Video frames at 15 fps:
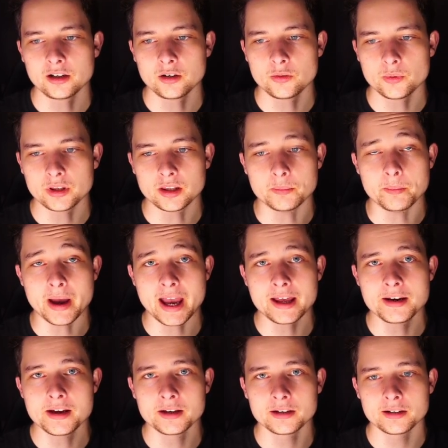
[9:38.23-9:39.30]
with the bed,
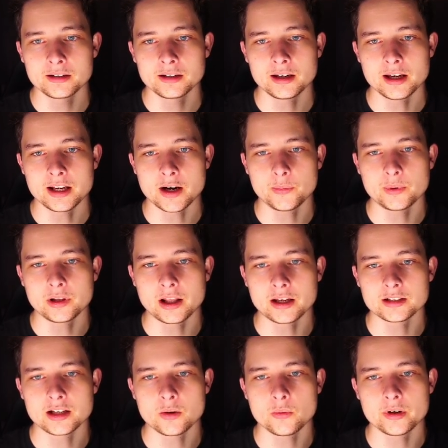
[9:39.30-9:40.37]
and I realized
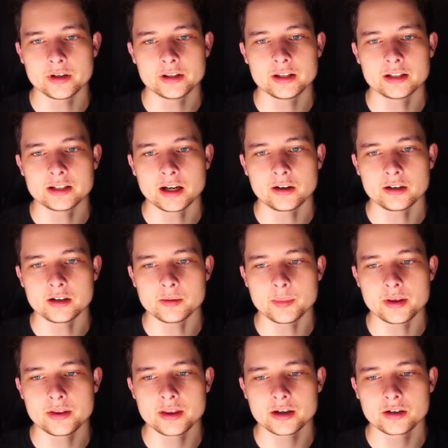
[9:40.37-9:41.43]
I wanted this area to be
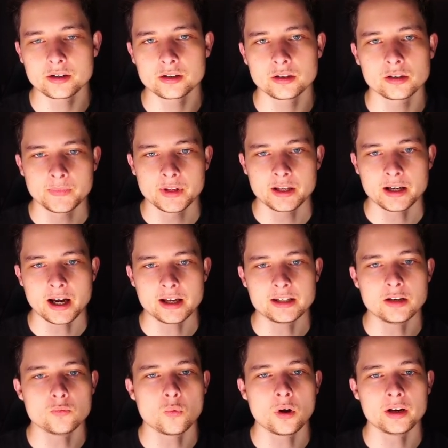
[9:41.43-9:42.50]
thicker. I
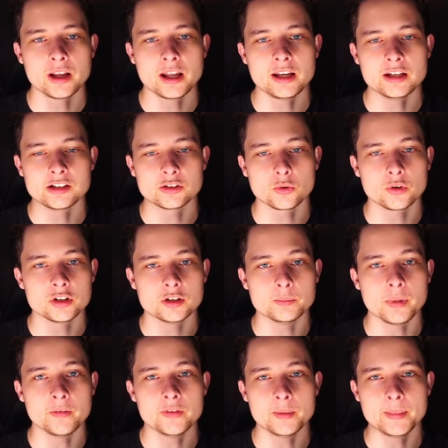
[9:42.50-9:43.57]
didn't want any storage
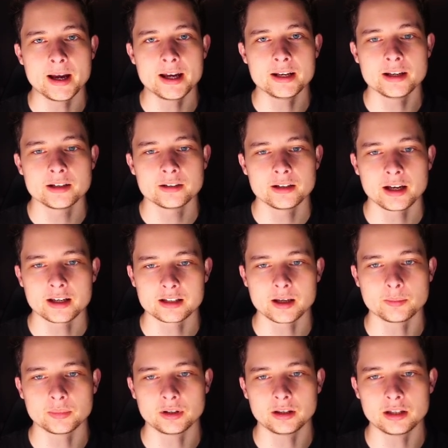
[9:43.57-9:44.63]
above the bed
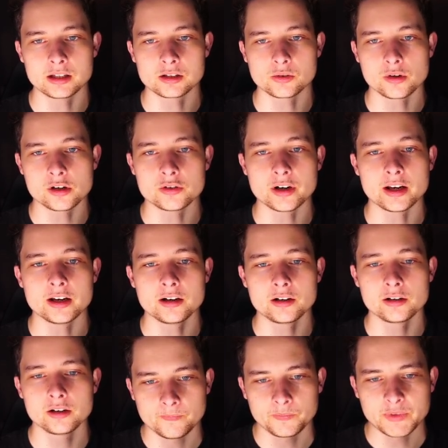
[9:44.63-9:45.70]
except the storage right here.
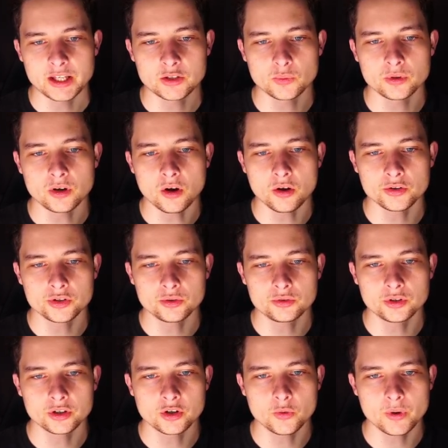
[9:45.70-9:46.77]
This one also
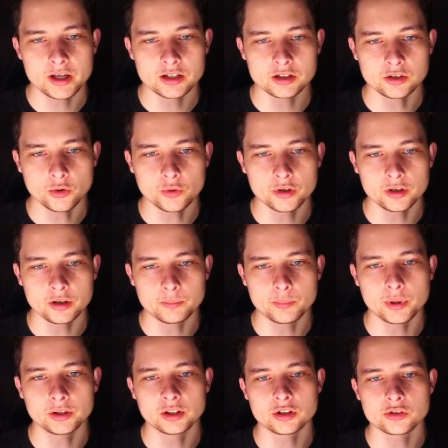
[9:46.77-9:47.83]
took away storage,
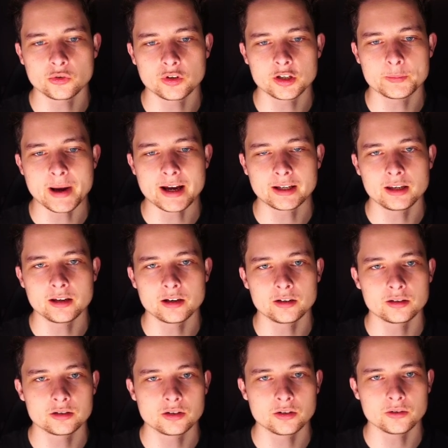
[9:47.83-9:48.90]
put the storage back here.
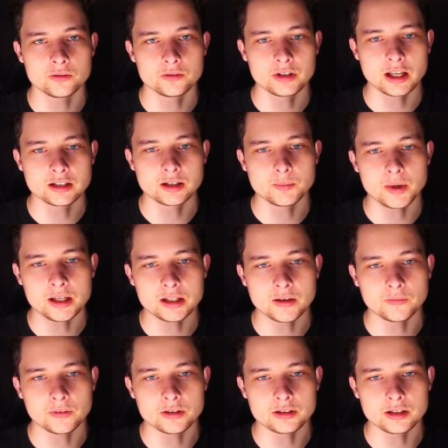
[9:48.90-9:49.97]
So that's the main
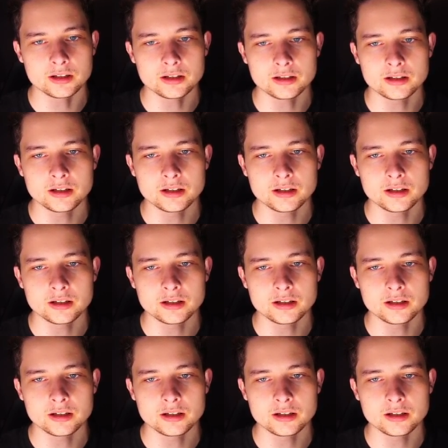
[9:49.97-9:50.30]
difference is